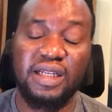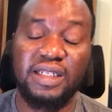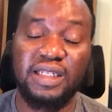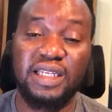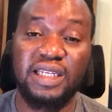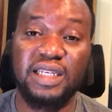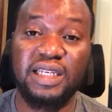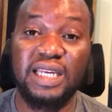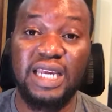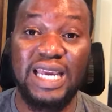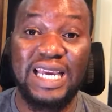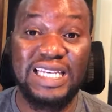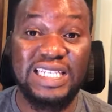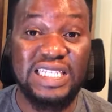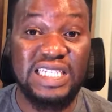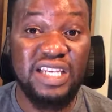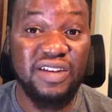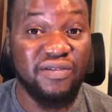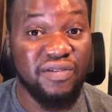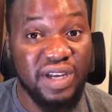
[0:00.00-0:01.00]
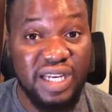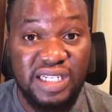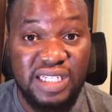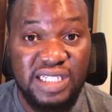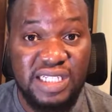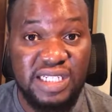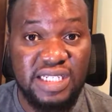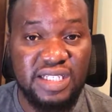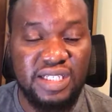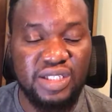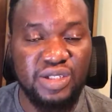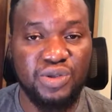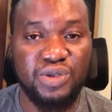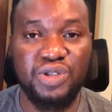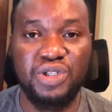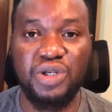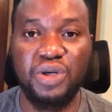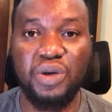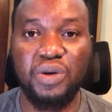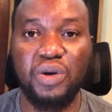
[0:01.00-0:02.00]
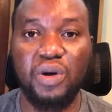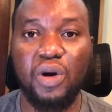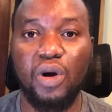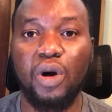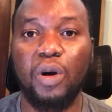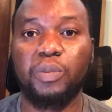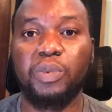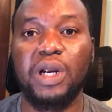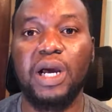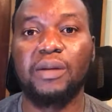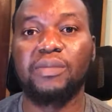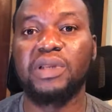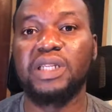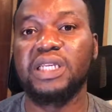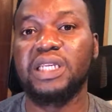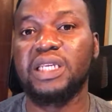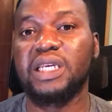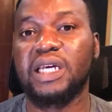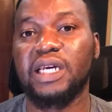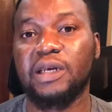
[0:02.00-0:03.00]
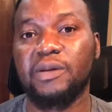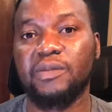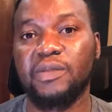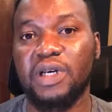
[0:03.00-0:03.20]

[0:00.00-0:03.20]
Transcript: the AC vent in the studio, or probably